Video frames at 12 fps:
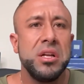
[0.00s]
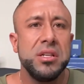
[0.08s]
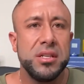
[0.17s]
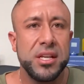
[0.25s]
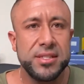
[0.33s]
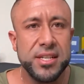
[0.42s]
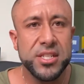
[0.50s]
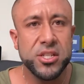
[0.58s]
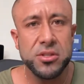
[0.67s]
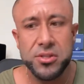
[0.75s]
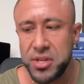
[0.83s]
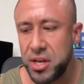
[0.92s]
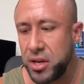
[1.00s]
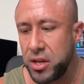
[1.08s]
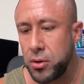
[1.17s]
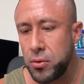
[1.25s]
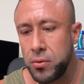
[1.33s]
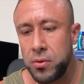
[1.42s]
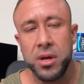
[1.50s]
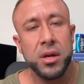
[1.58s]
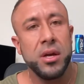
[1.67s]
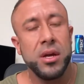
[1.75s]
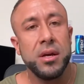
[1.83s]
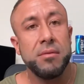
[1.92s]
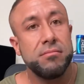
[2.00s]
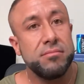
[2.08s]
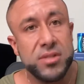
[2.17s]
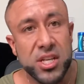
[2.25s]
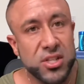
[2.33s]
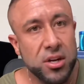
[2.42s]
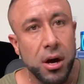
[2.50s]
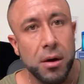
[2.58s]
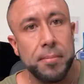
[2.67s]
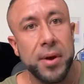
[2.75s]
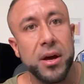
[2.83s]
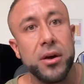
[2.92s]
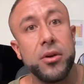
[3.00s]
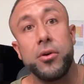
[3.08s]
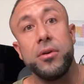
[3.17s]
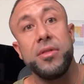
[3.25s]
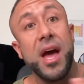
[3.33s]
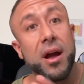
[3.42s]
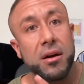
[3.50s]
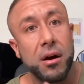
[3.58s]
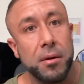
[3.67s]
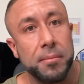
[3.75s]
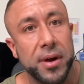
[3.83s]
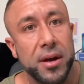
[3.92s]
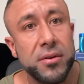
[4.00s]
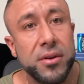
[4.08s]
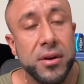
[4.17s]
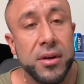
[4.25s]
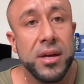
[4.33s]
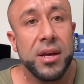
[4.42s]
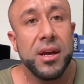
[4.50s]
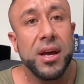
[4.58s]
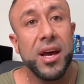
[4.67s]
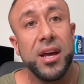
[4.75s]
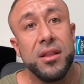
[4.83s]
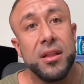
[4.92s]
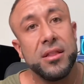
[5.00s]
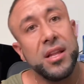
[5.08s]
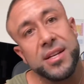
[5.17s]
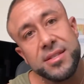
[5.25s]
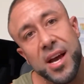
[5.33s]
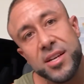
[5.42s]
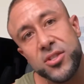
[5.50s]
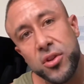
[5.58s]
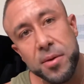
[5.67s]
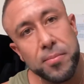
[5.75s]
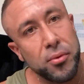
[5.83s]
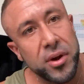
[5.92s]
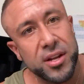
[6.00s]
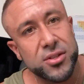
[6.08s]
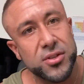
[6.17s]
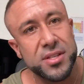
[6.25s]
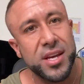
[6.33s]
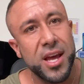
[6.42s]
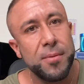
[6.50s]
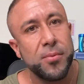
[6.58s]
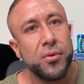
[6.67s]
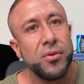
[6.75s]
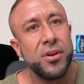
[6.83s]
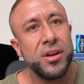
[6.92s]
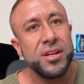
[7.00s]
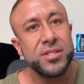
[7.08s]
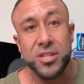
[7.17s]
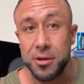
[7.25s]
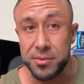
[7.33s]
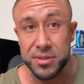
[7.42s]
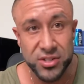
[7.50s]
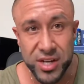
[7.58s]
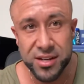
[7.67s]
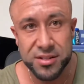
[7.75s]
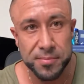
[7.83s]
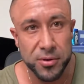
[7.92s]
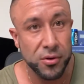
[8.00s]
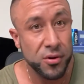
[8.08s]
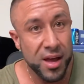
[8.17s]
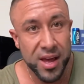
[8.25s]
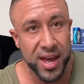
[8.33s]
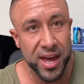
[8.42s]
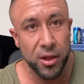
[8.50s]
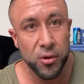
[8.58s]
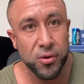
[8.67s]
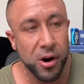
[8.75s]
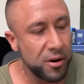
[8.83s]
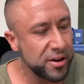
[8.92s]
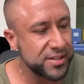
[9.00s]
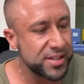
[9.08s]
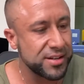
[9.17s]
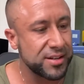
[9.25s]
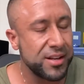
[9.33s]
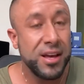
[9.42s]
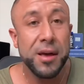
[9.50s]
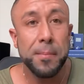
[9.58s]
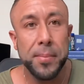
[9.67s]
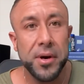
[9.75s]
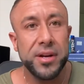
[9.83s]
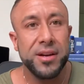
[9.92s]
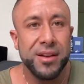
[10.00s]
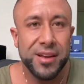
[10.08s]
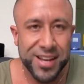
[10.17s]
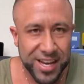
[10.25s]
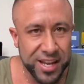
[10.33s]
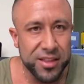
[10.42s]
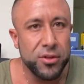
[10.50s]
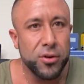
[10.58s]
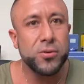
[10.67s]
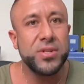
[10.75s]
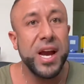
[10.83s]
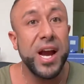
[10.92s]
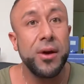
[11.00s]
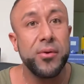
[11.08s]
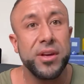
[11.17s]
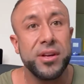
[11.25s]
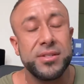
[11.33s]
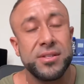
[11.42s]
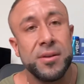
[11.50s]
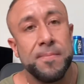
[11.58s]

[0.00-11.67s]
let's discontinue this compound or that compound, and let's actually bring to the table some injectable Lcarnitine, but in those areas,